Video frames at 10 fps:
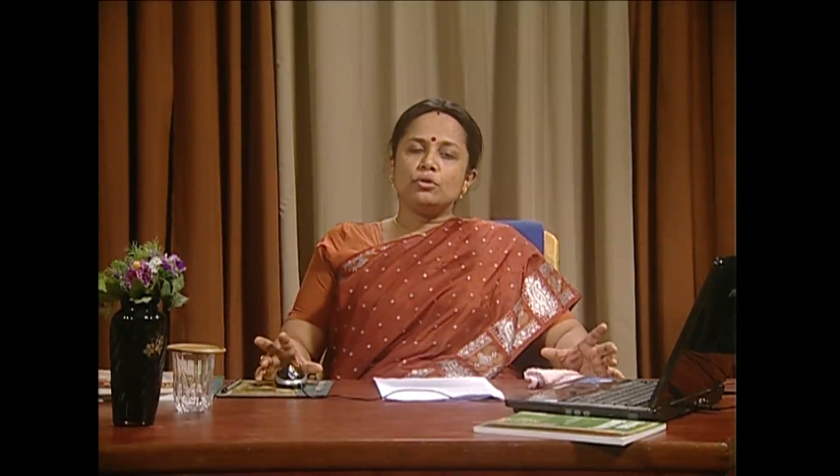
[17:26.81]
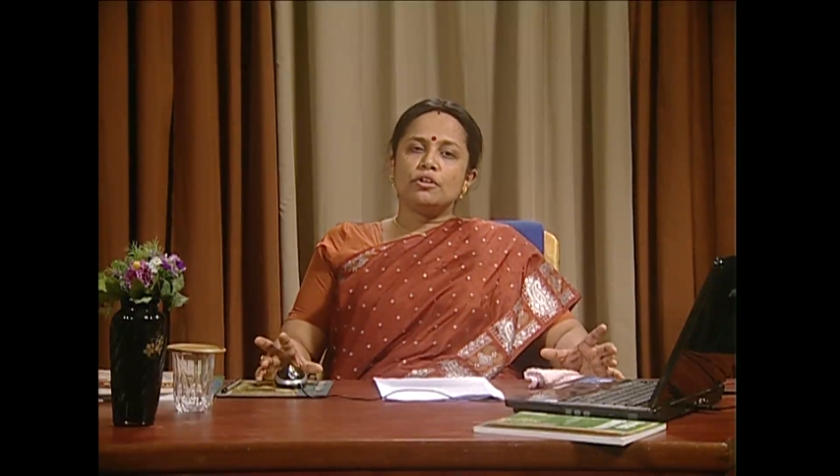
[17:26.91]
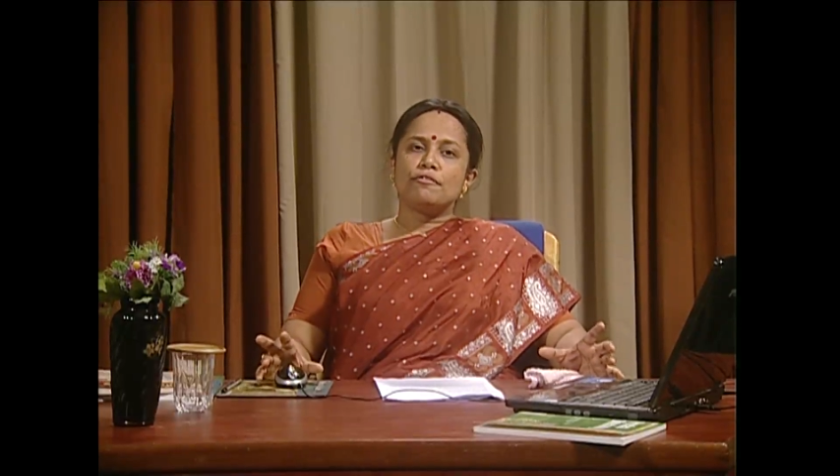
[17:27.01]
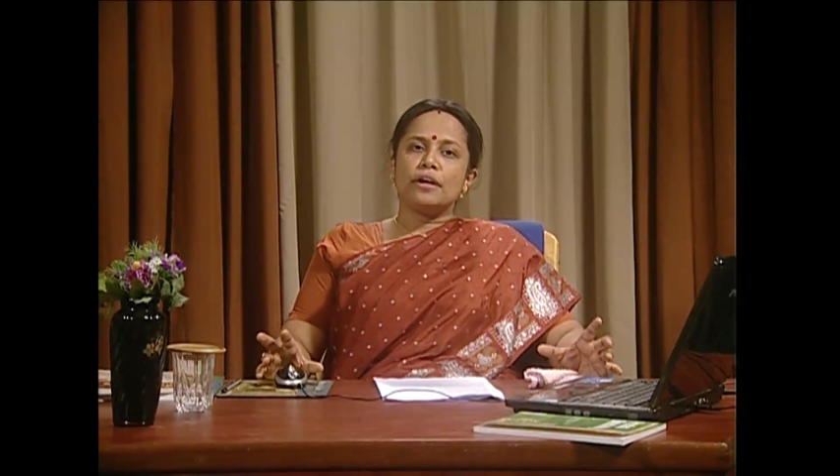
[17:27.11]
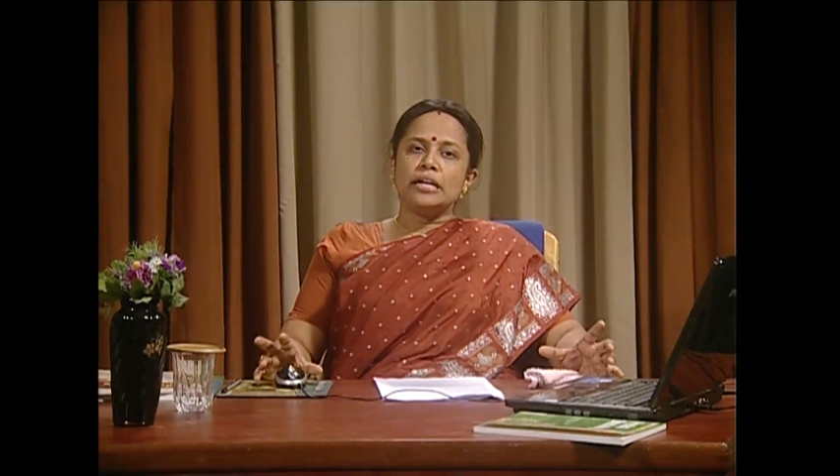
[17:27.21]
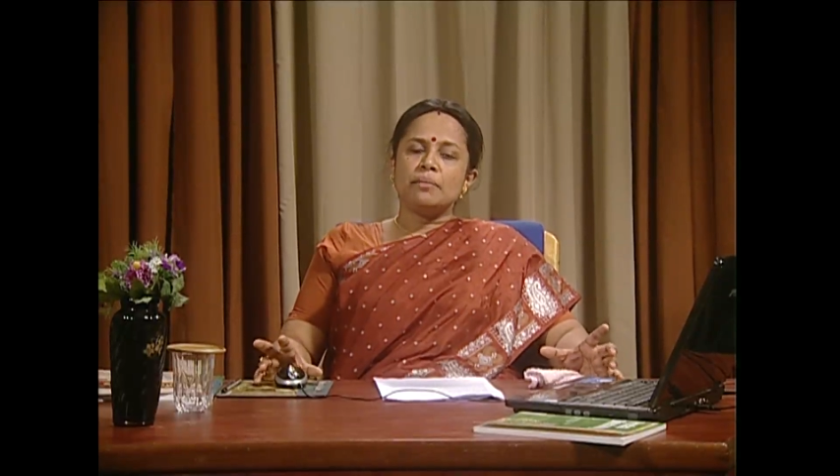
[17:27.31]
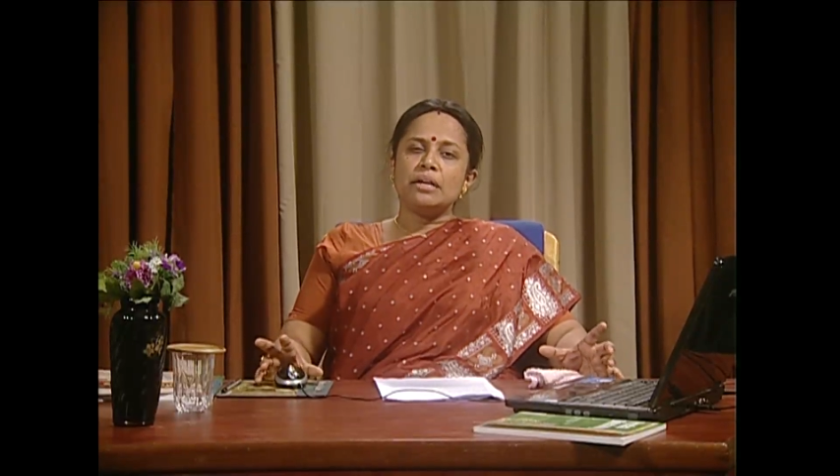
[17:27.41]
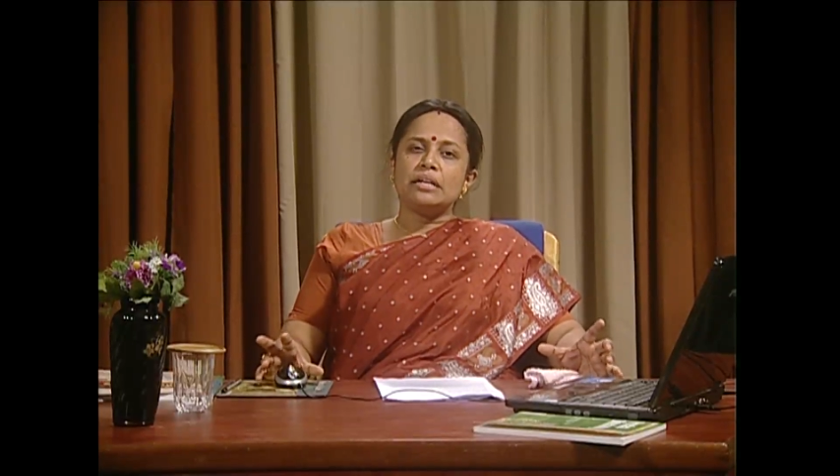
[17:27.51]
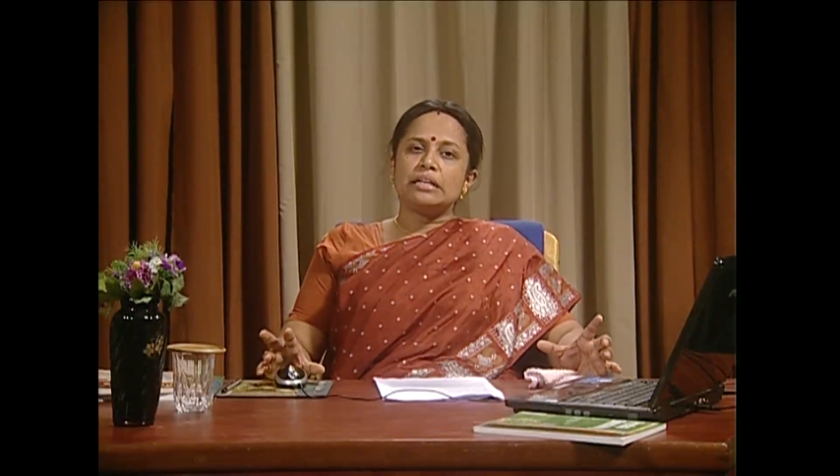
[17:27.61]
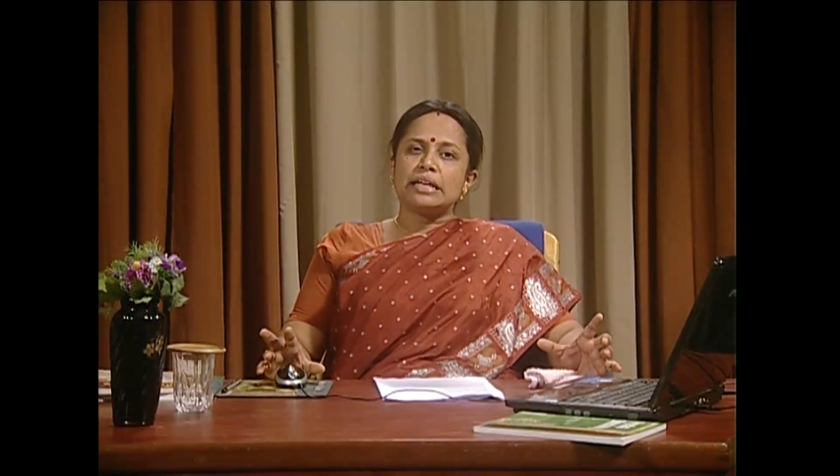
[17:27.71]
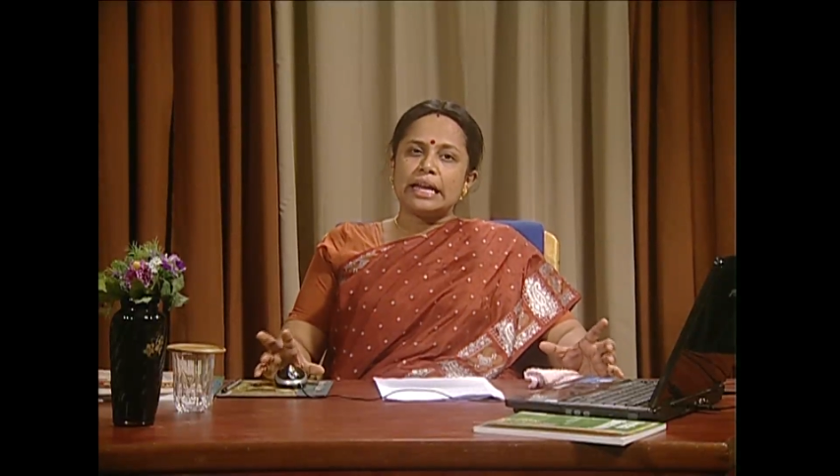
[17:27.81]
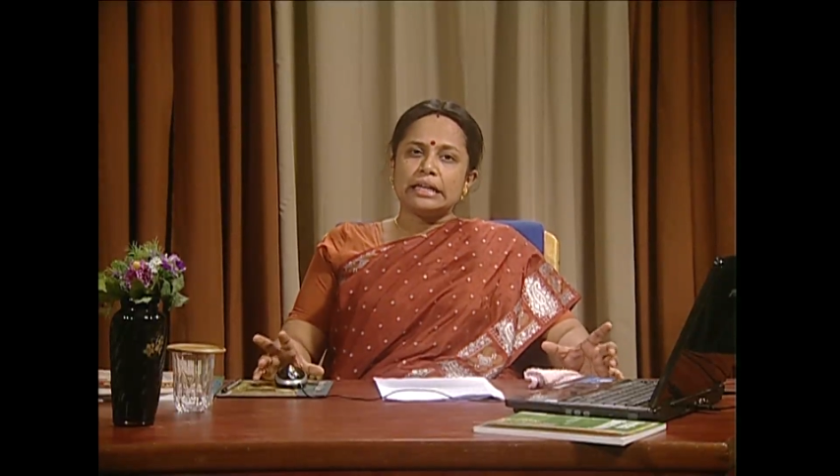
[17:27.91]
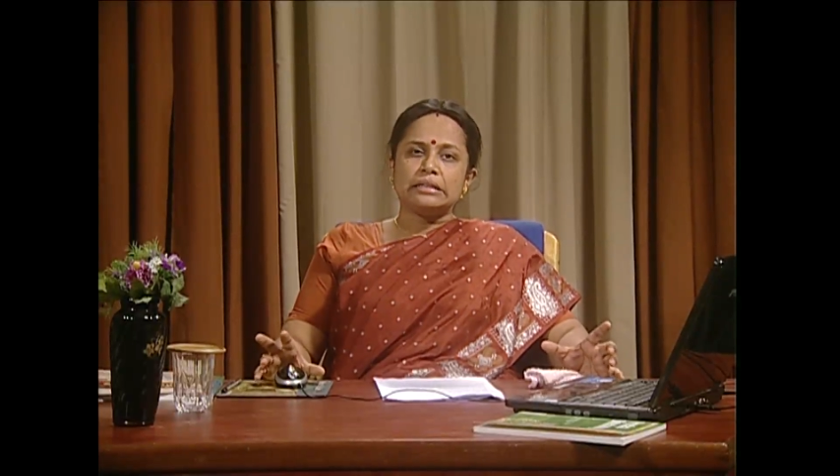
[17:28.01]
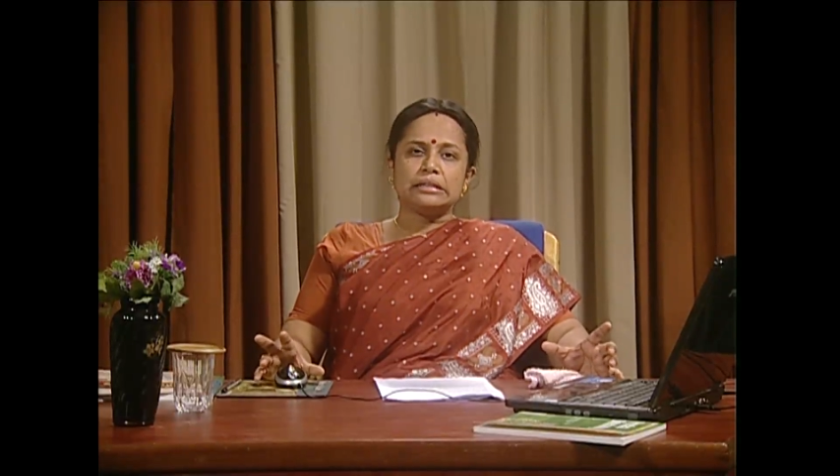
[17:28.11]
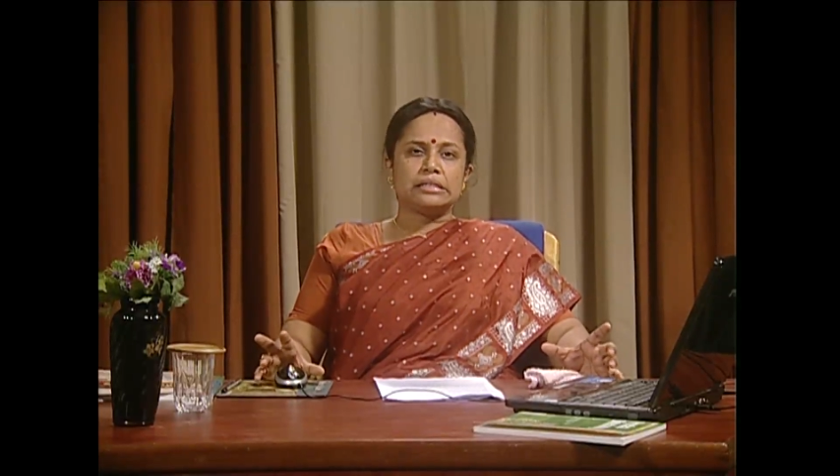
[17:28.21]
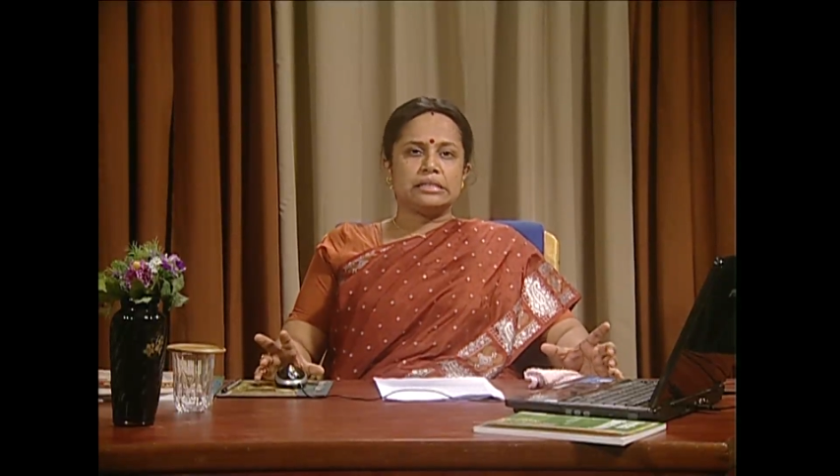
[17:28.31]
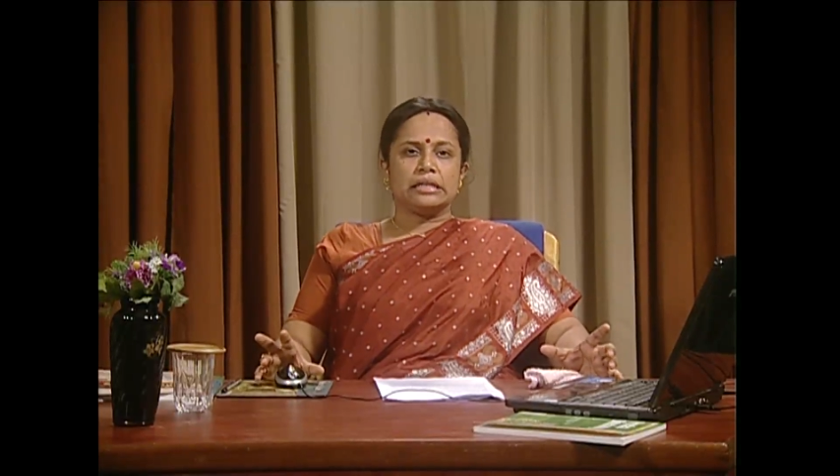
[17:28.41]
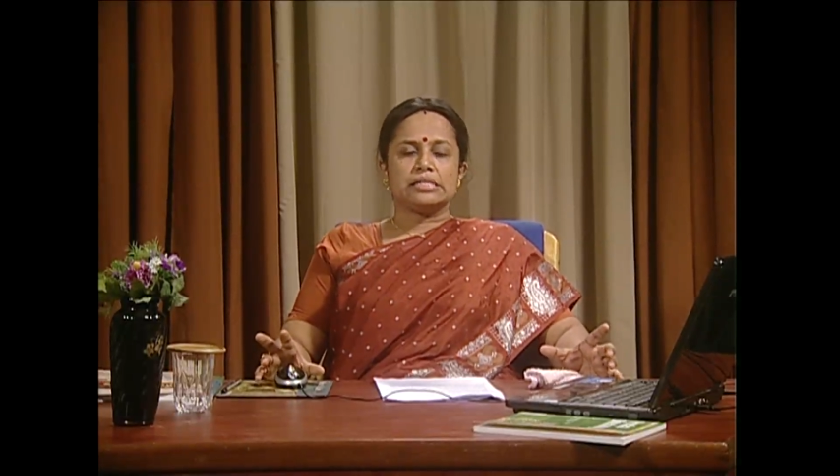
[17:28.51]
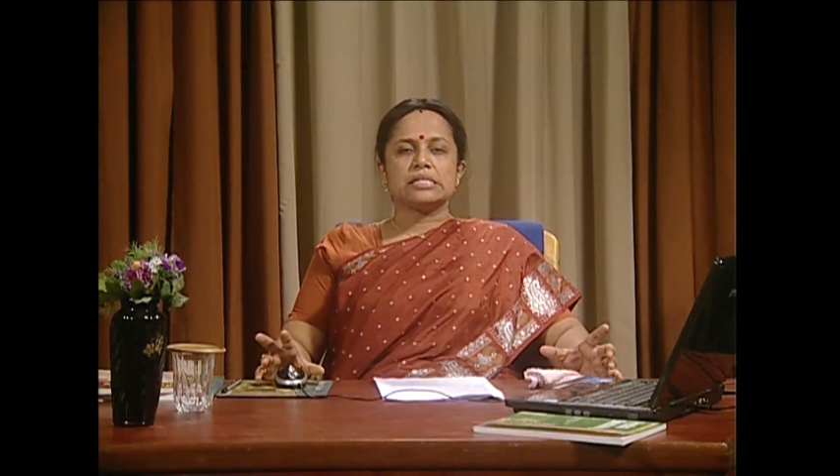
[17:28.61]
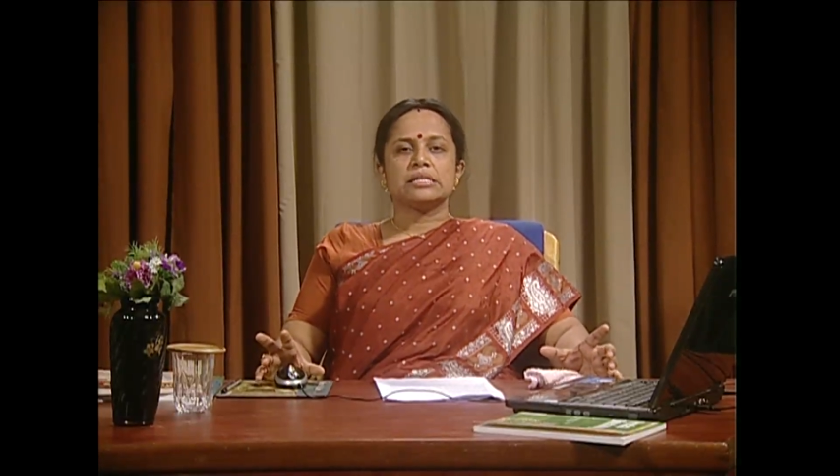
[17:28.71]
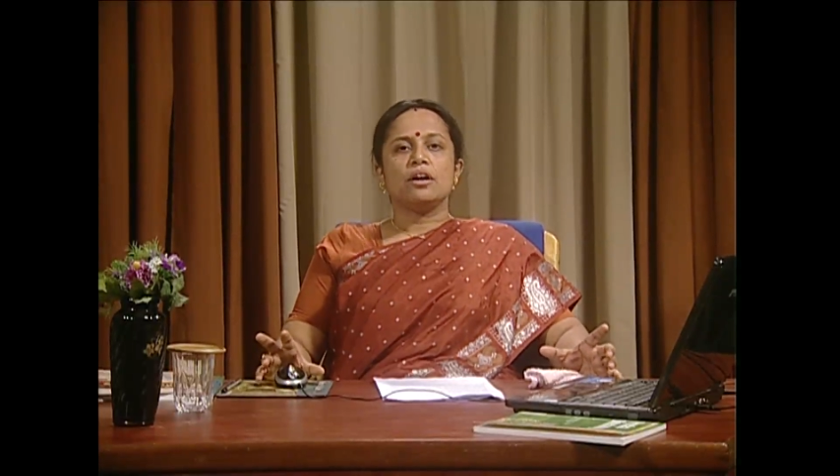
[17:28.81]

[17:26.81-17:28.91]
the fundamental characteristics